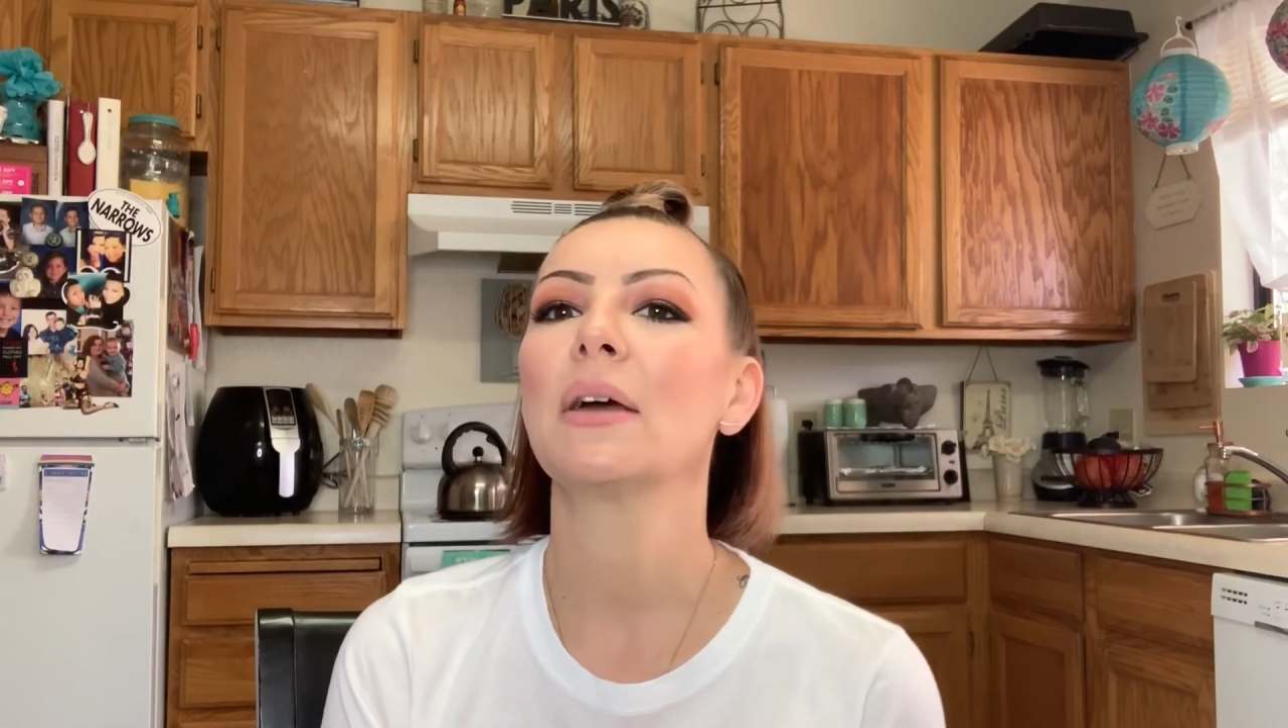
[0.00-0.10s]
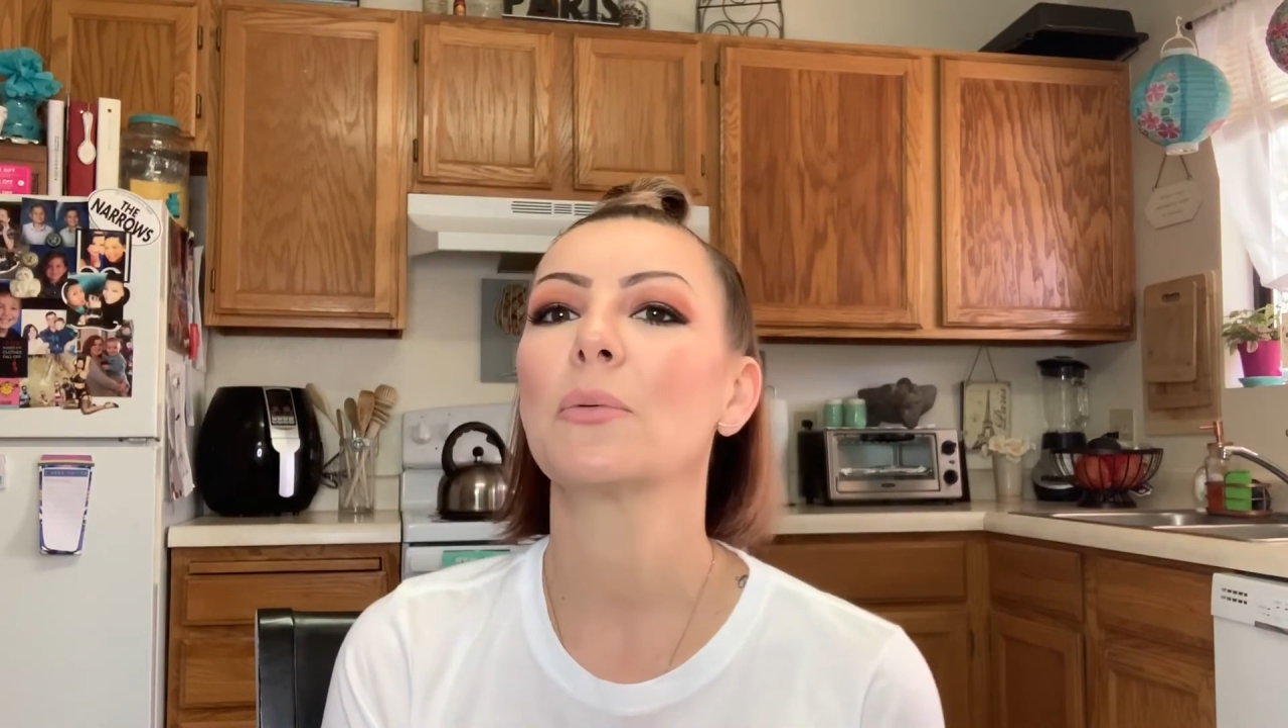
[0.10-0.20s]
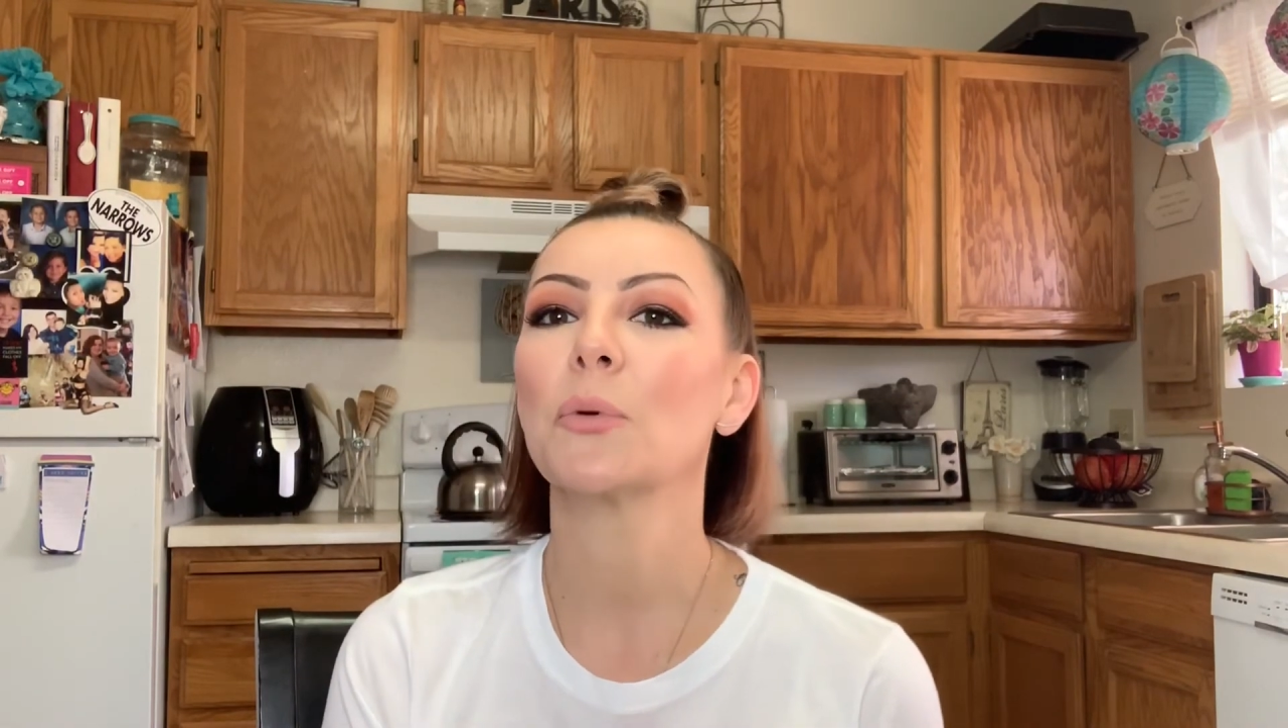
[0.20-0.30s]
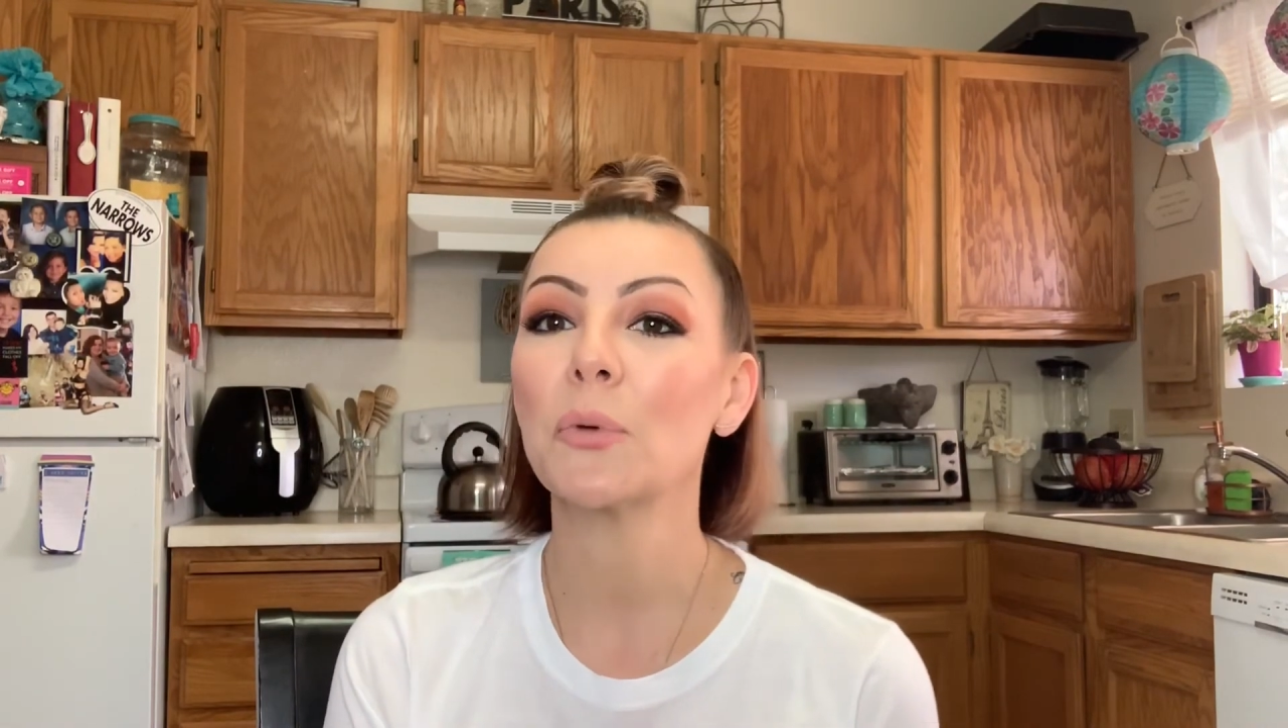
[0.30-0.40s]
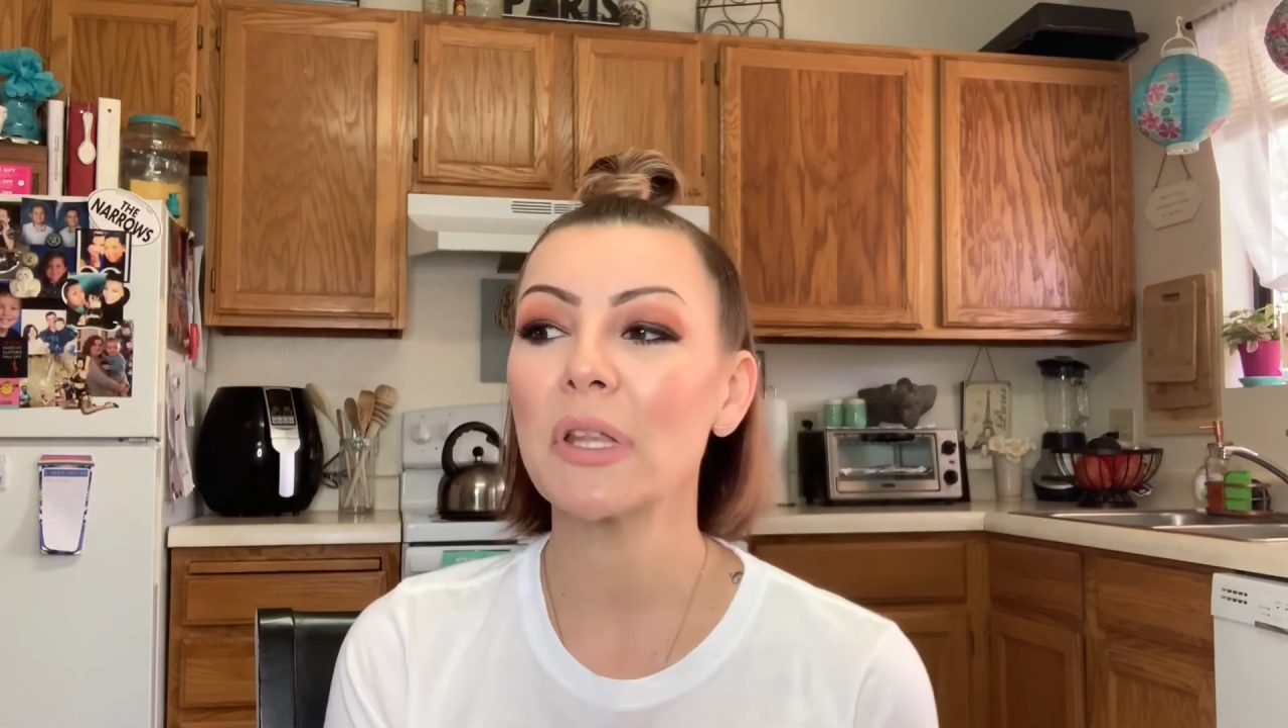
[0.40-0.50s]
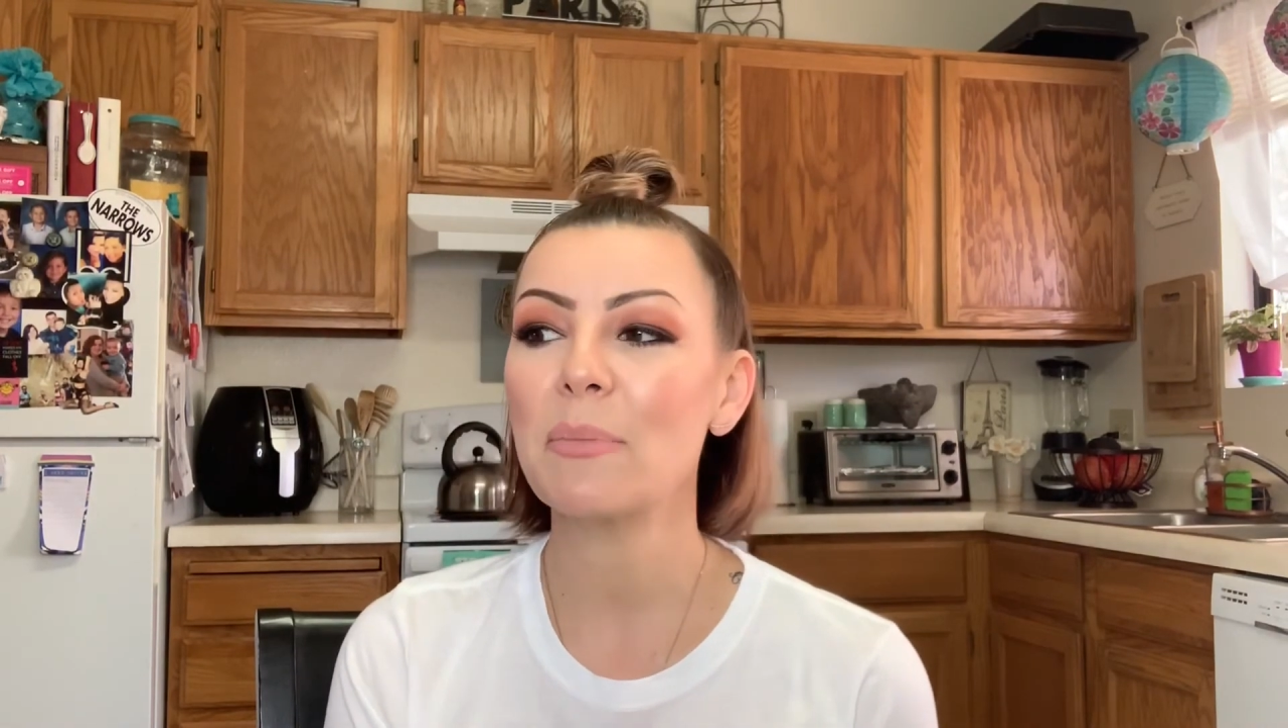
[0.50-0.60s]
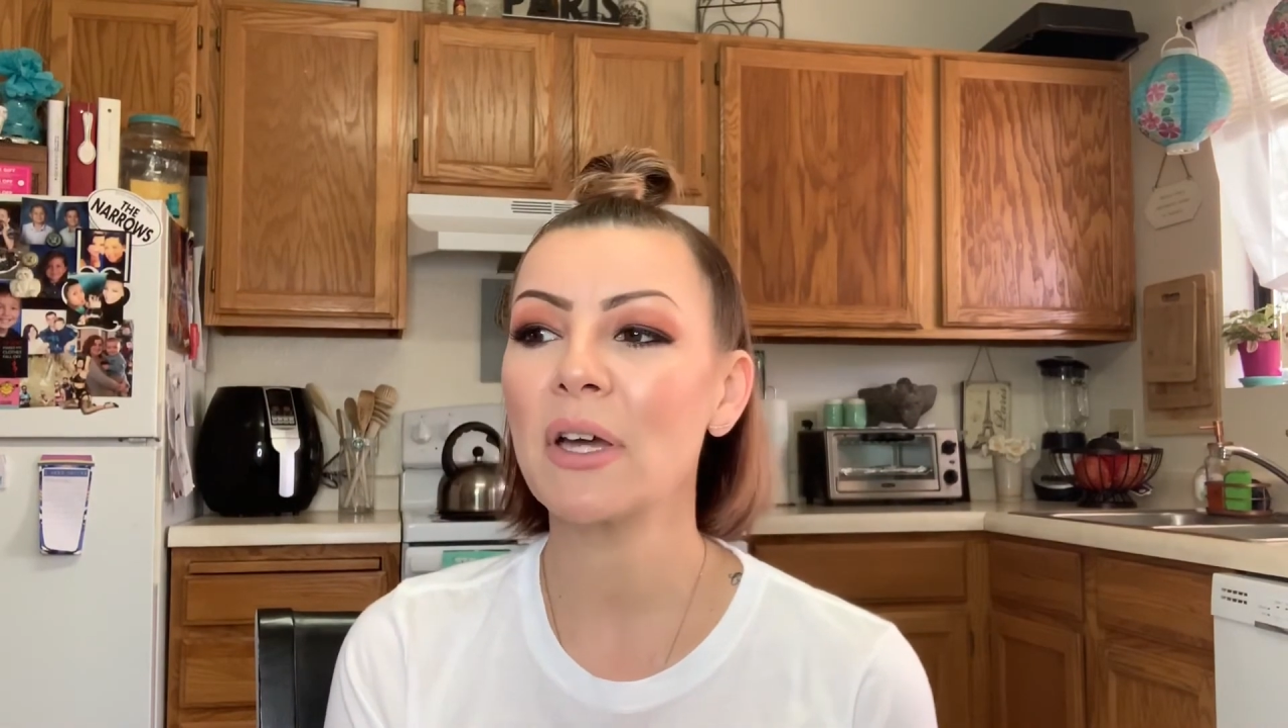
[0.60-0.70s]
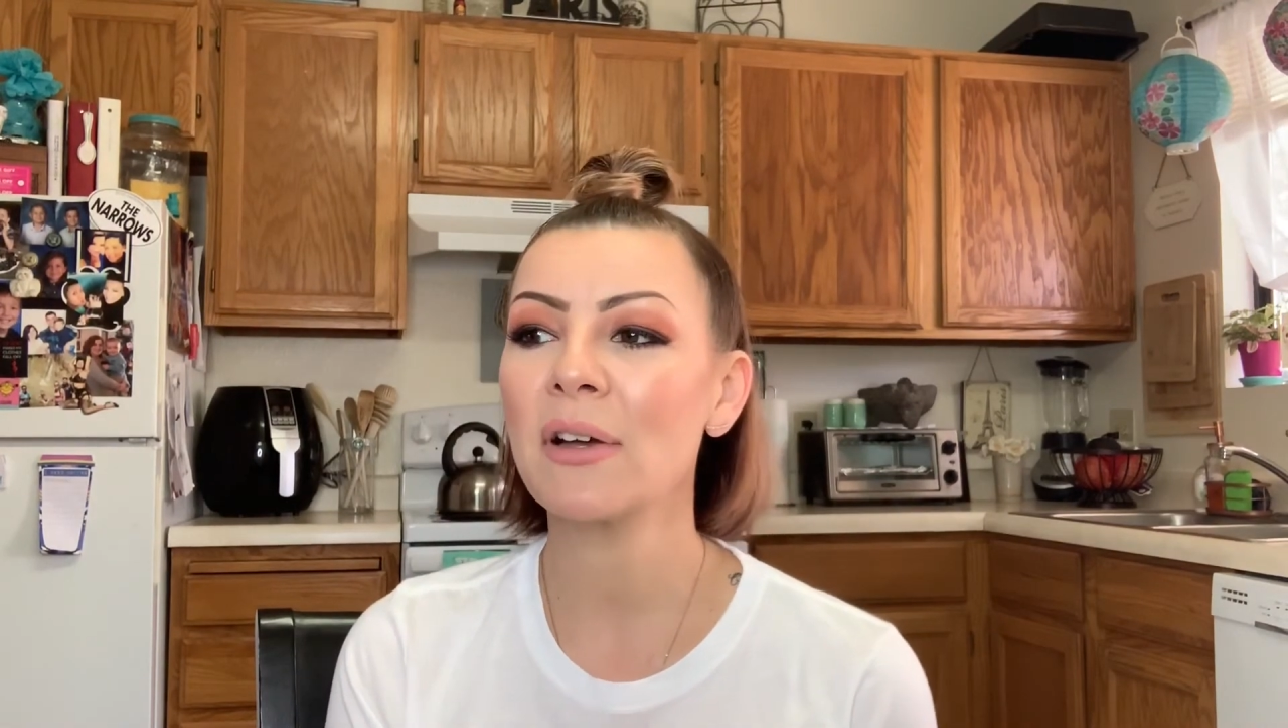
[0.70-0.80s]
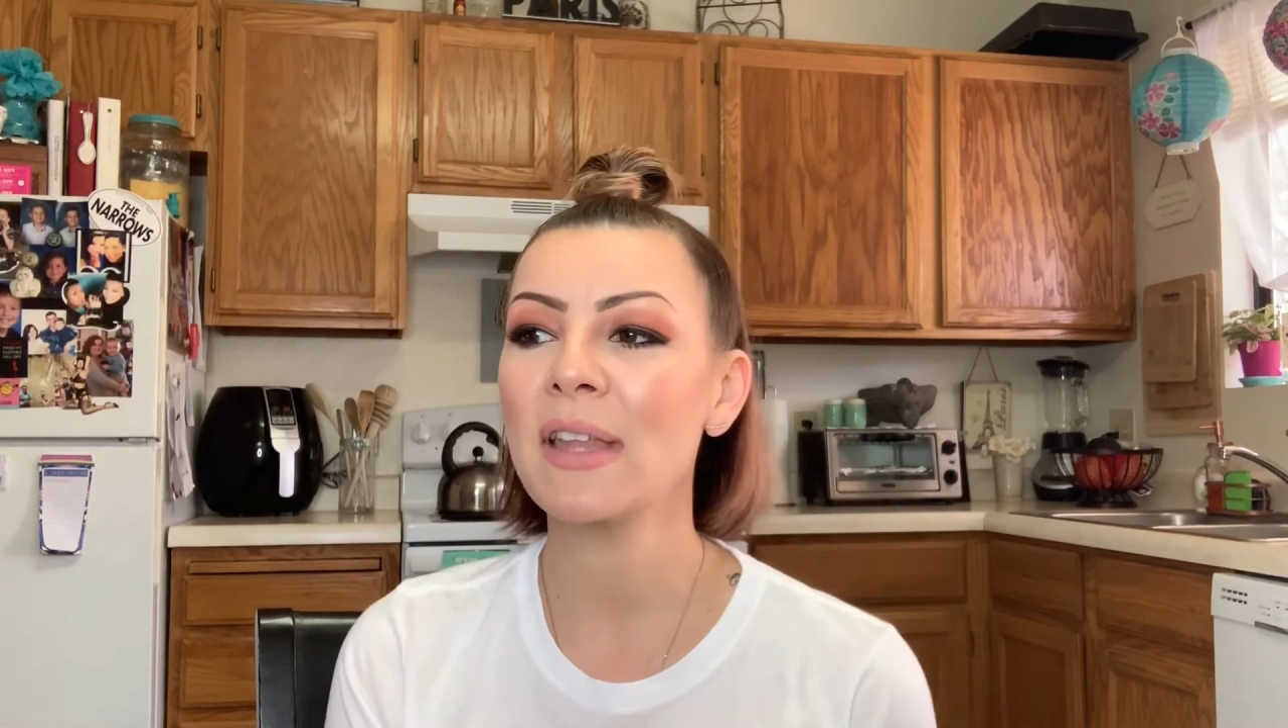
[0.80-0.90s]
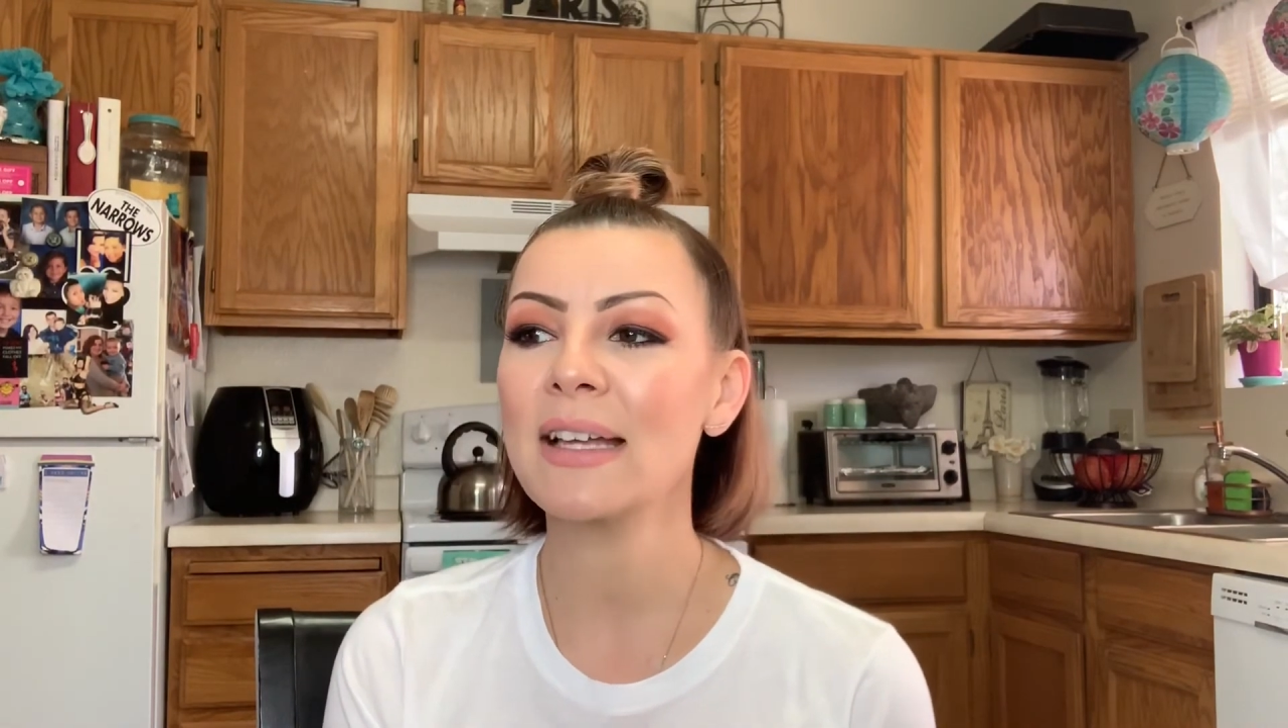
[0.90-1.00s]
We're really
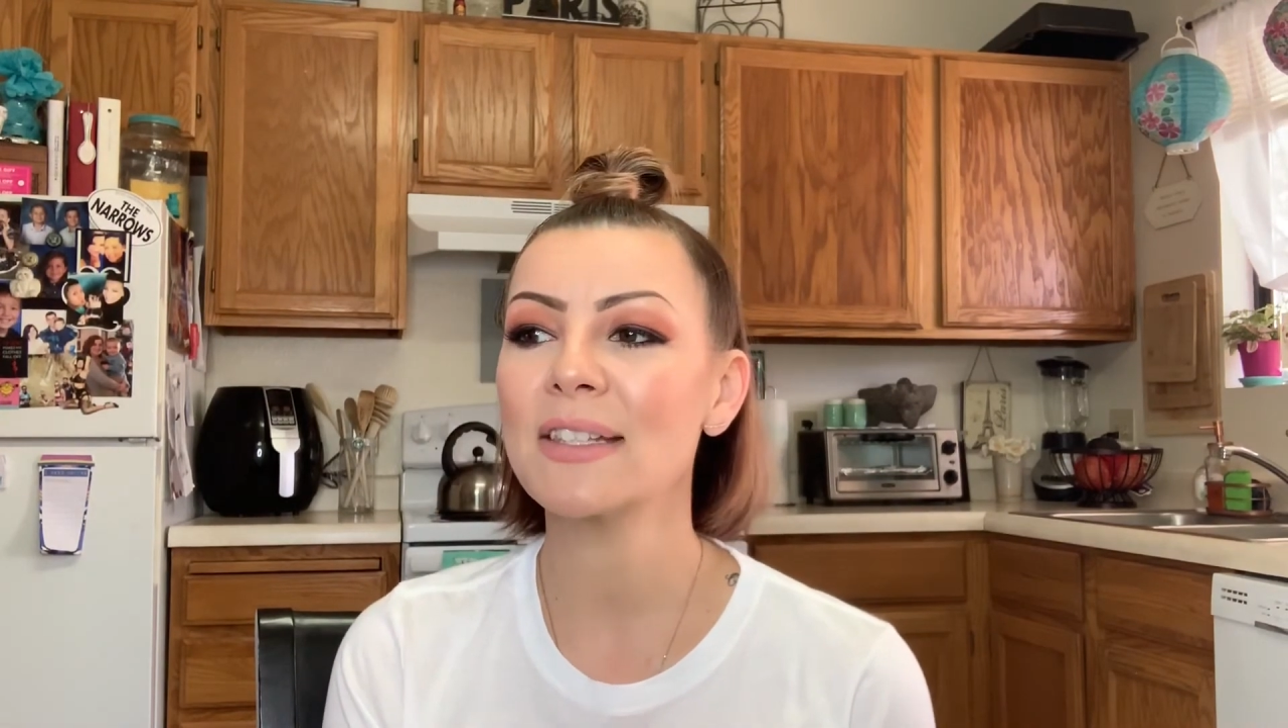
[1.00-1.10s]
big on that.